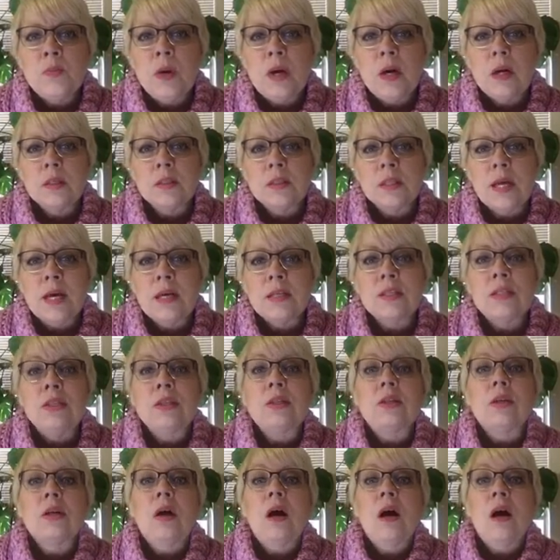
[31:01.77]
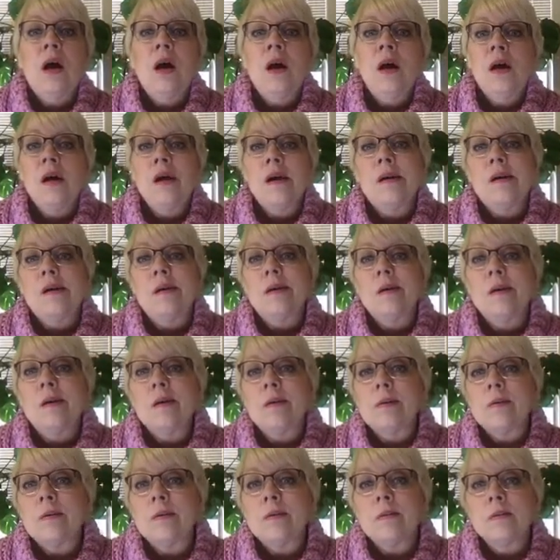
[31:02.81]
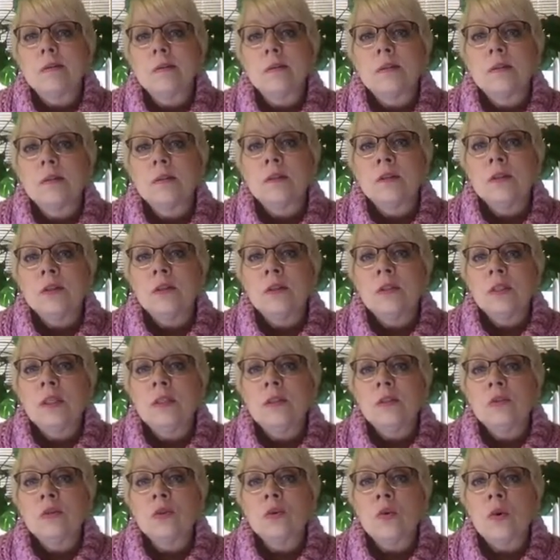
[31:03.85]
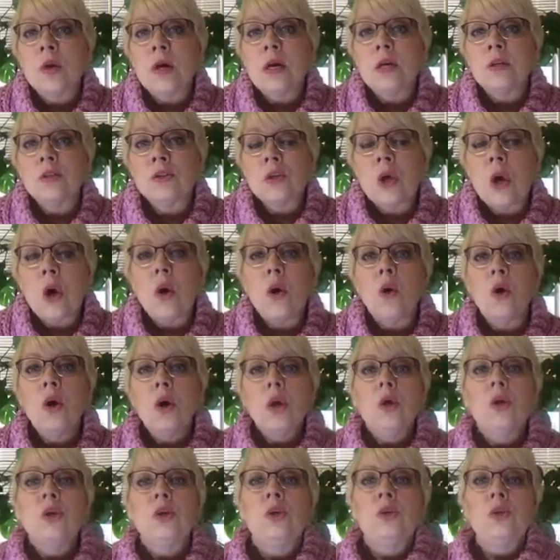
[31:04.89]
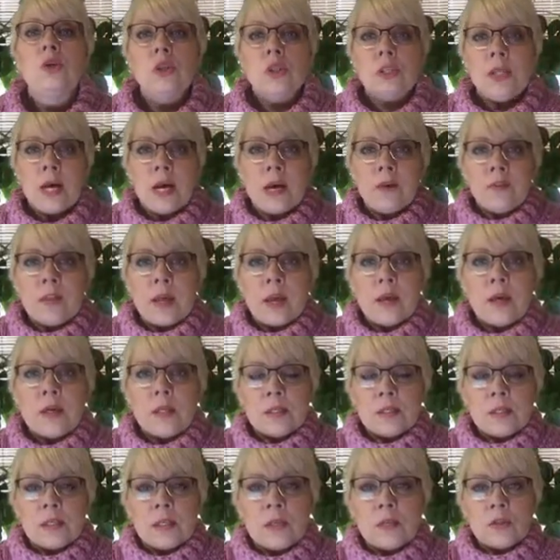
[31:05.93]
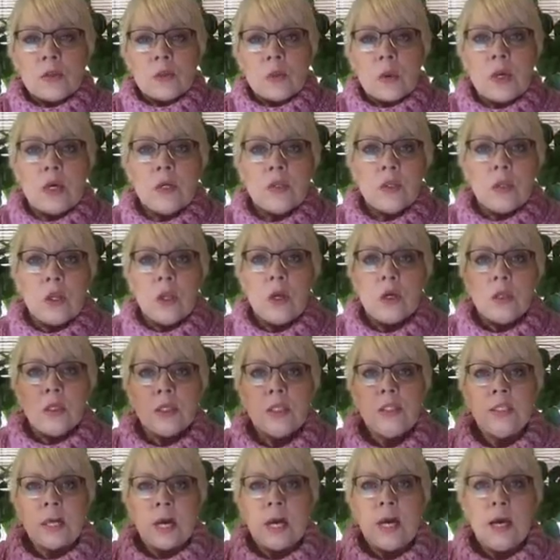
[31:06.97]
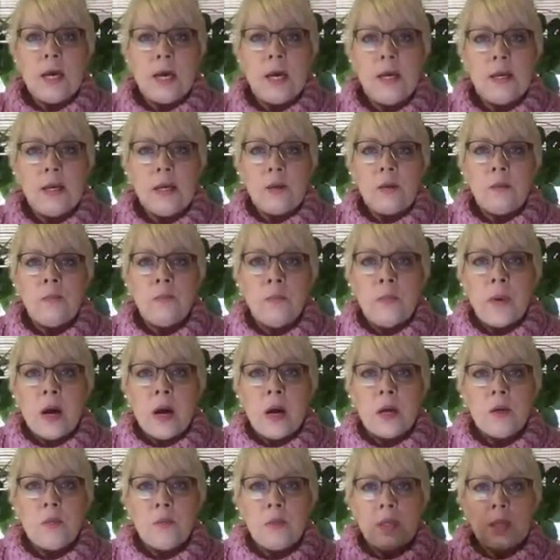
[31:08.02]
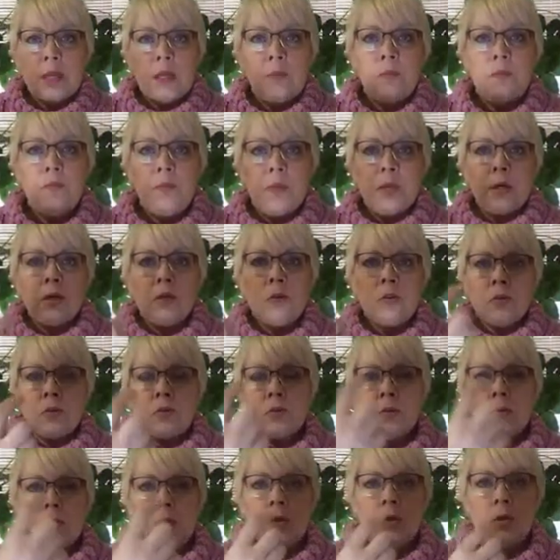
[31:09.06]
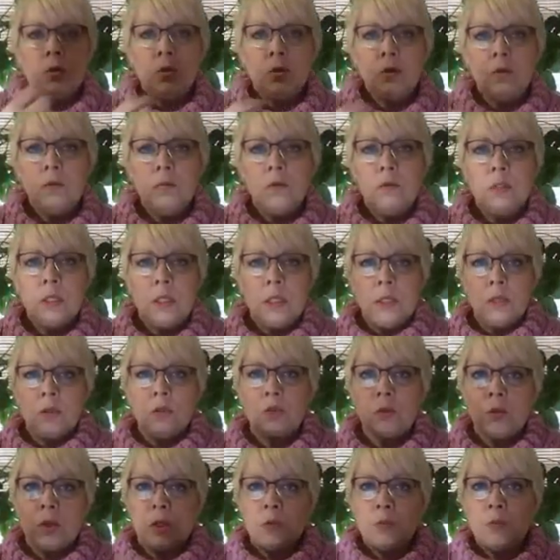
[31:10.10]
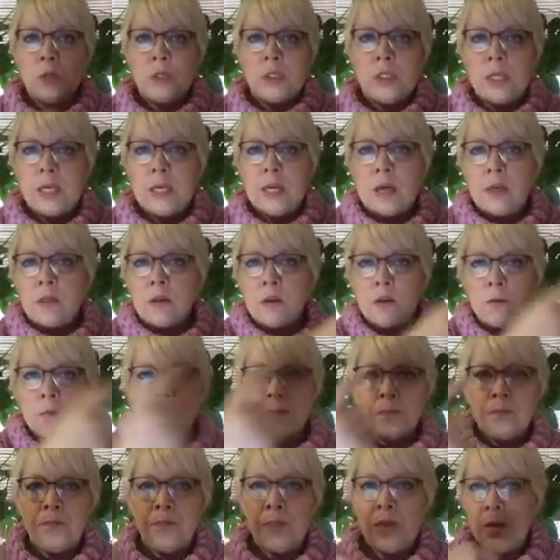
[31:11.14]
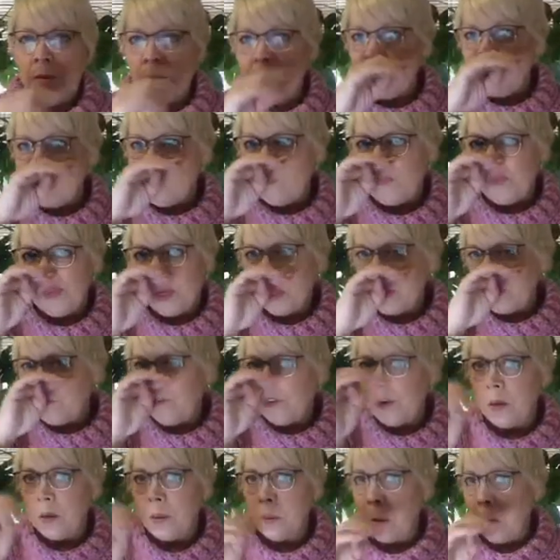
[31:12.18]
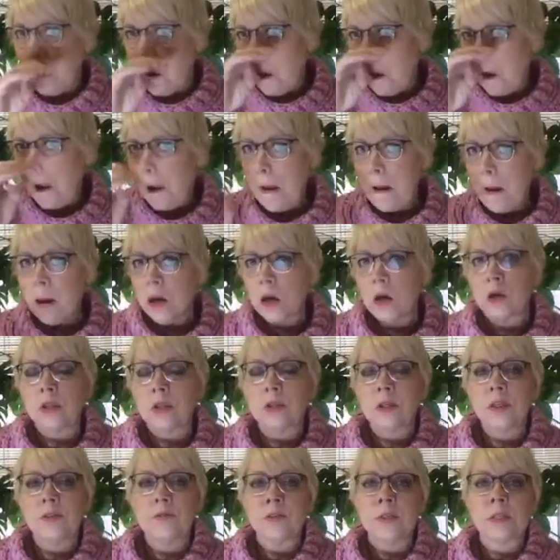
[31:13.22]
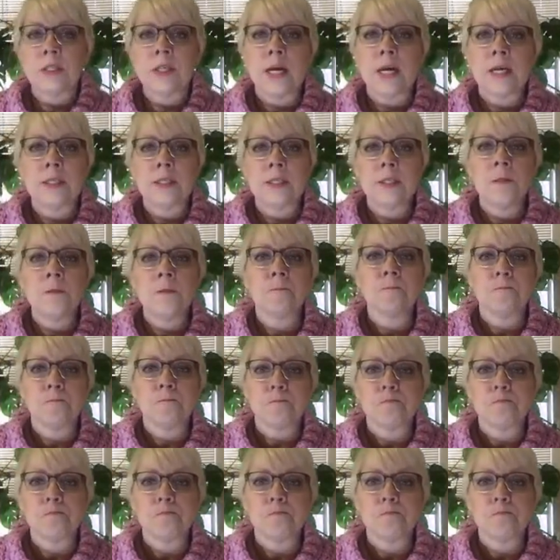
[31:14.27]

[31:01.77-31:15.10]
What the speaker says: box last year. Oh, 13 squares. So you just have like little squares along the side and bottom, and then bigger, or the little squares put together maybe on the front, or they're different sizes.